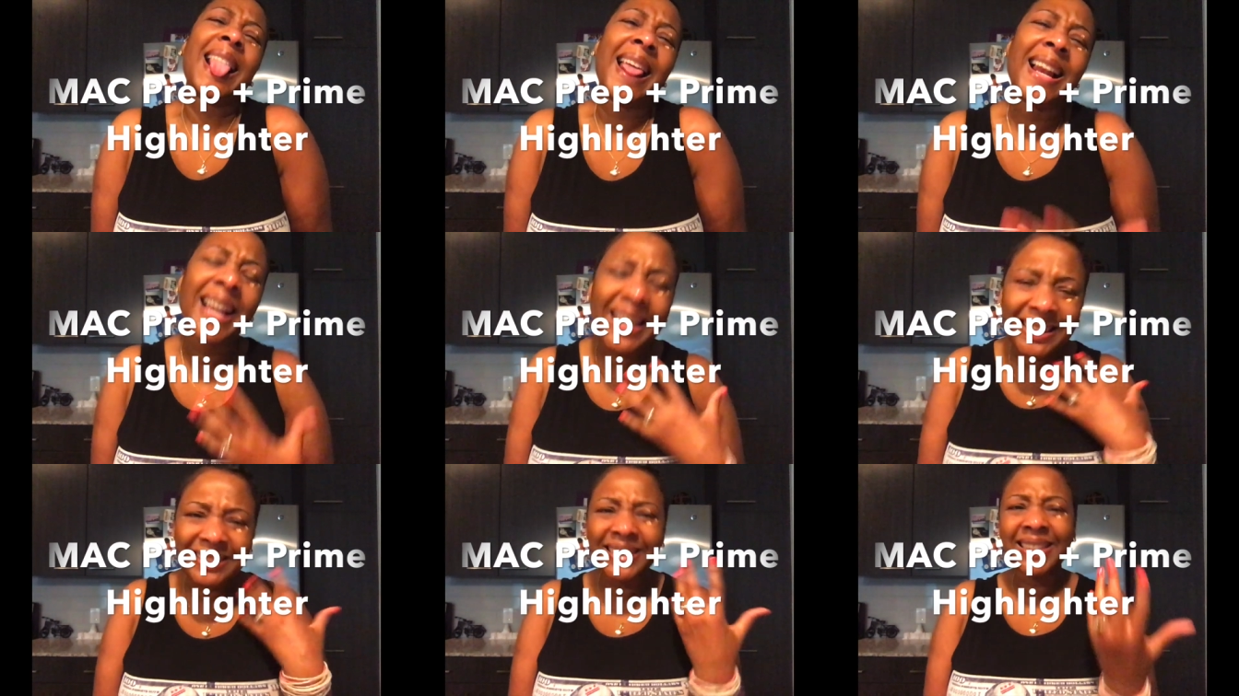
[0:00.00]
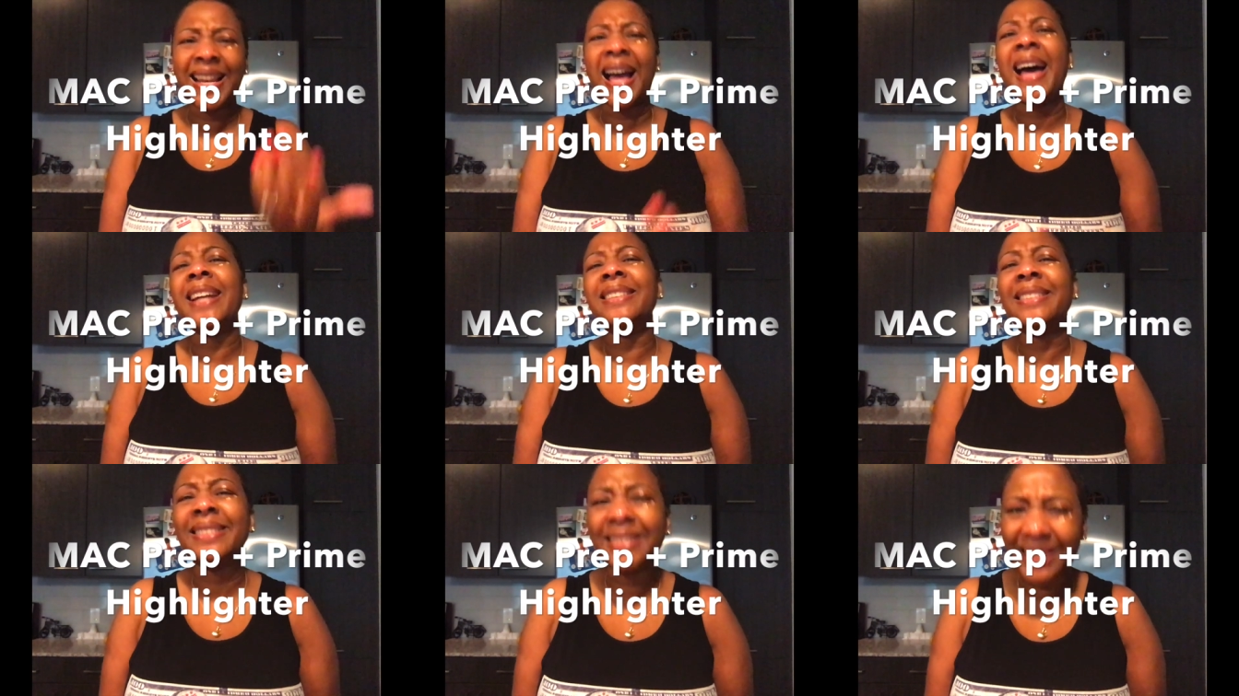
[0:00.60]
like it's a lot
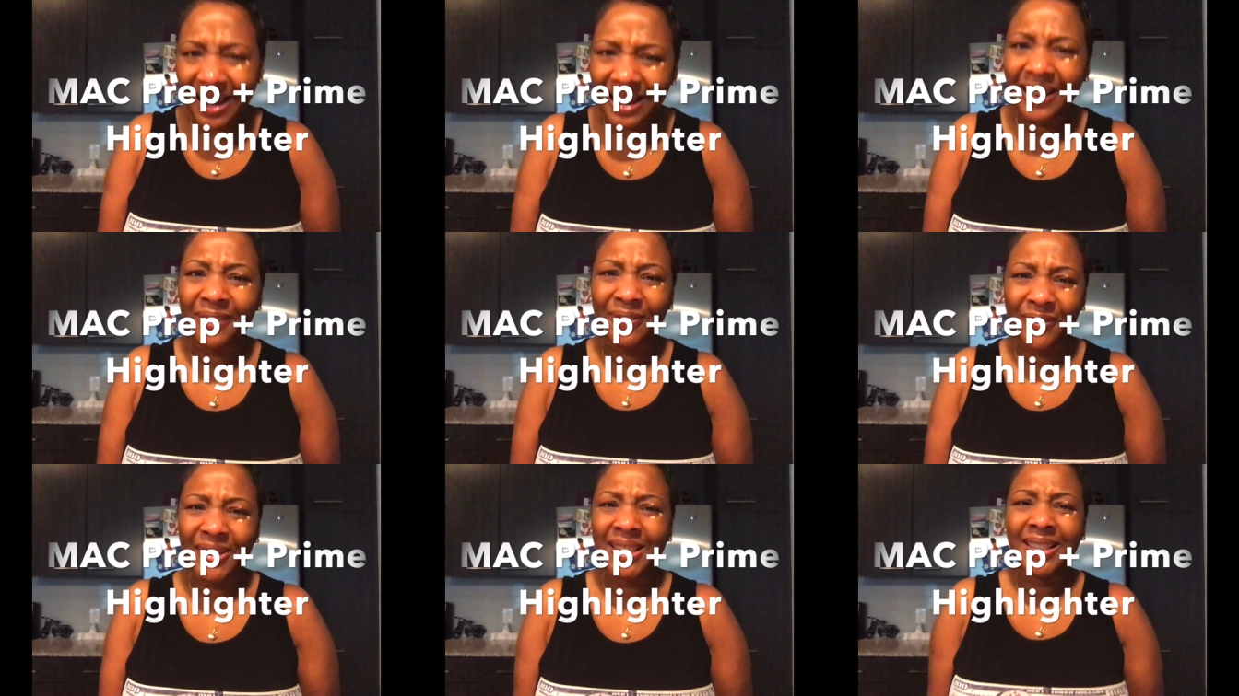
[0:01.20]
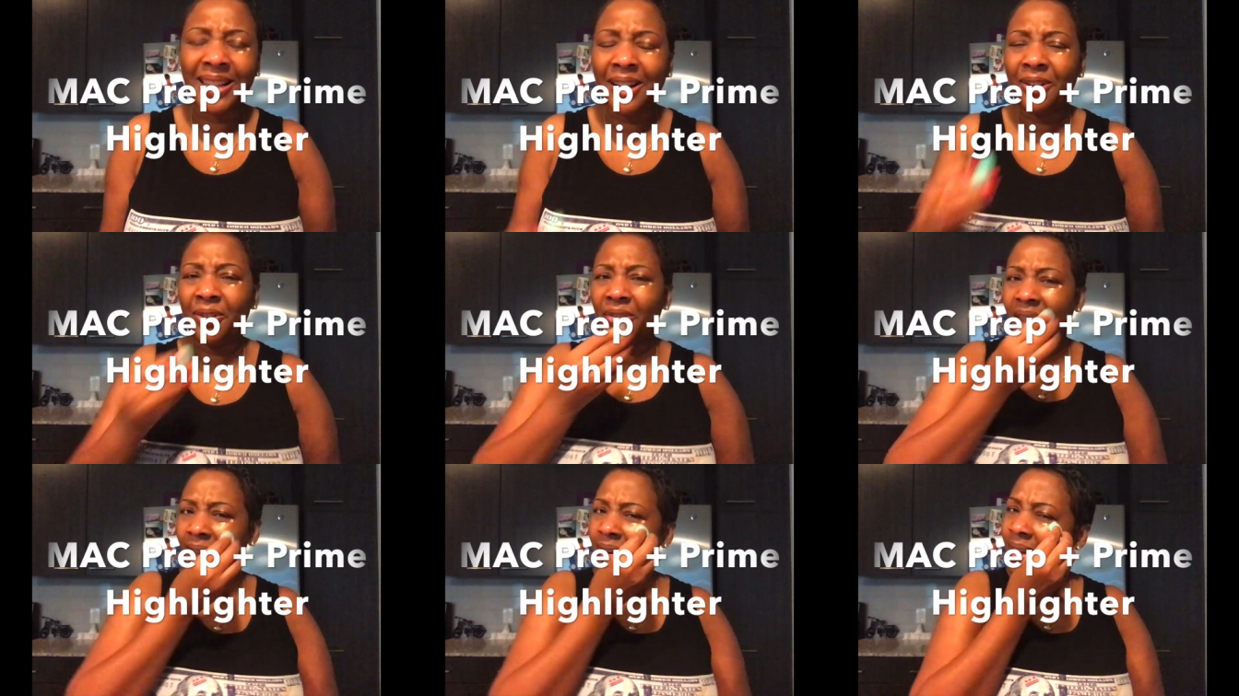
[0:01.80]
of stuff you know
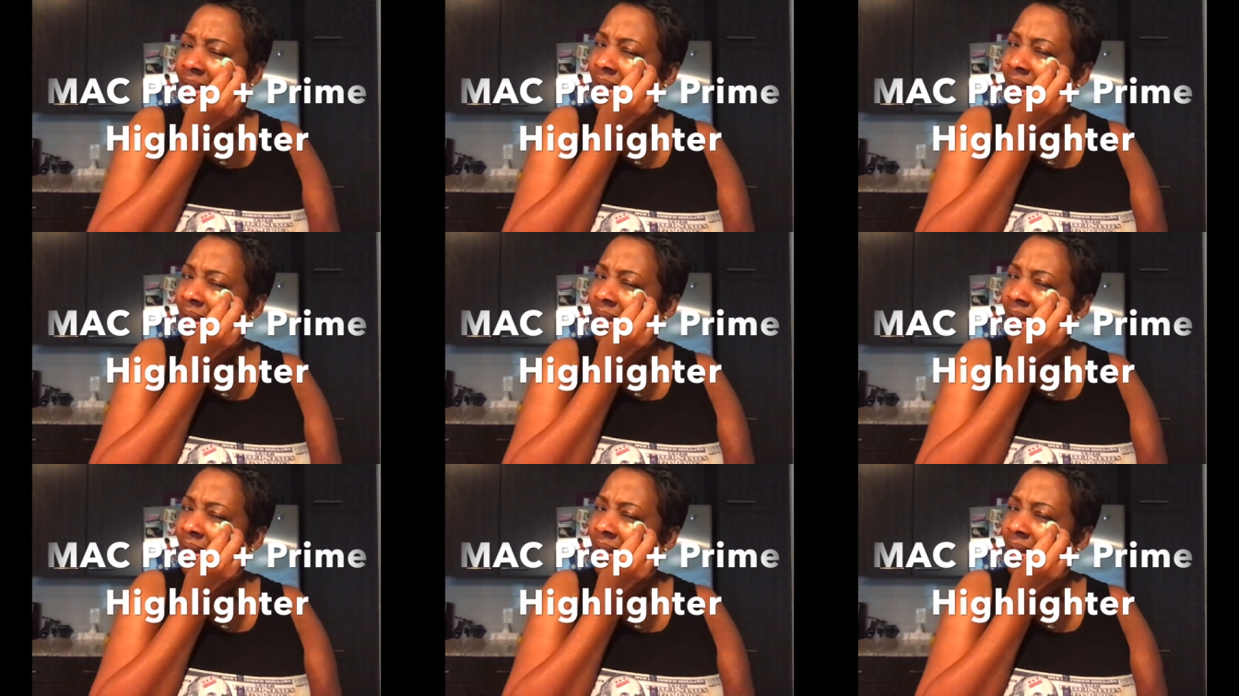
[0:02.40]
that